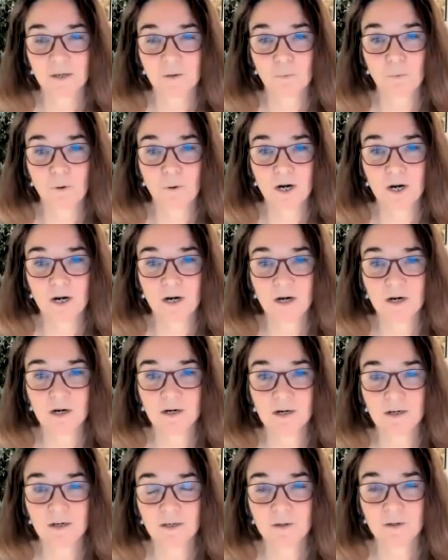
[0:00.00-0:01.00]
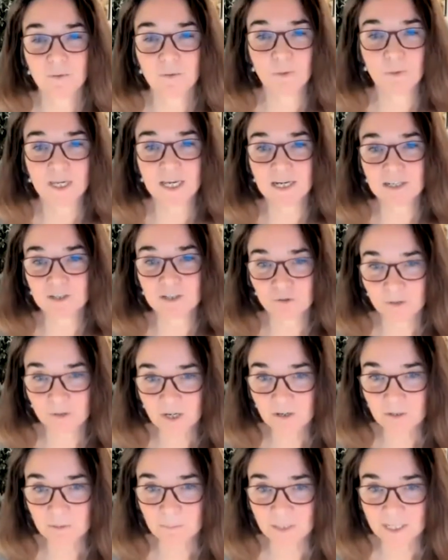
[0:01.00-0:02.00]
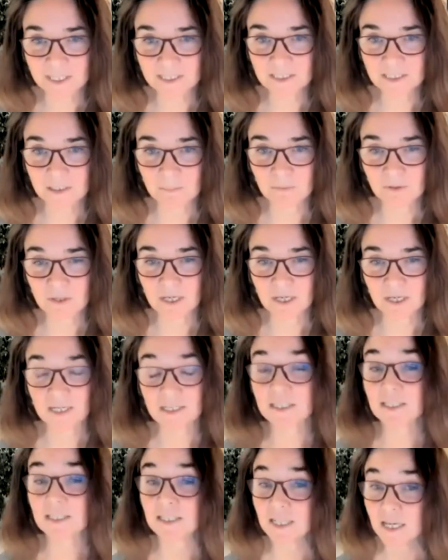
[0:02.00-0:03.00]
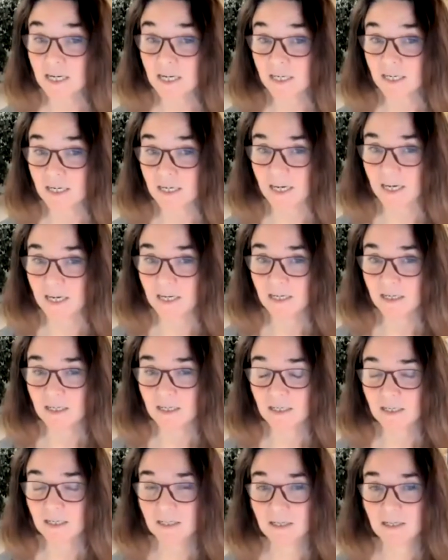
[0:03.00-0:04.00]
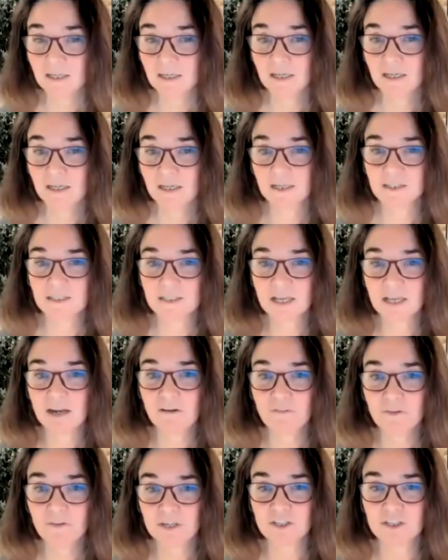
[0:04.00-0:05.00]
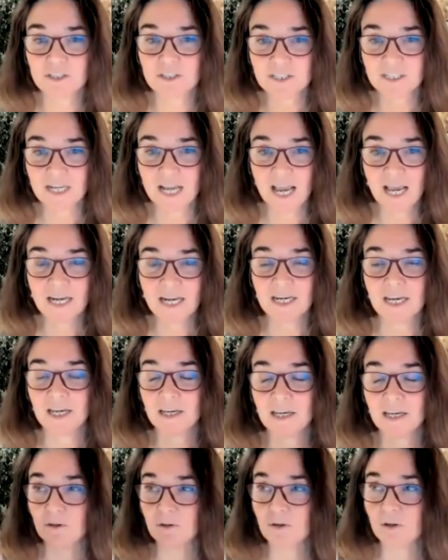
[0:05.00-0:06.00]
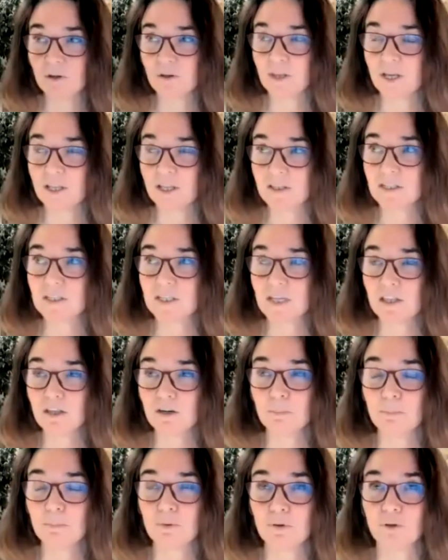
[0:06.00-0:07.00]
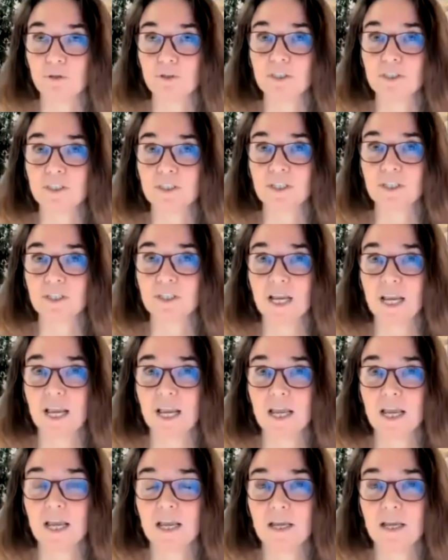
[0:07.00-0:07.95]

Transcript: where we get triggered by something, and suddenly, instead of understanding, you know, that this other person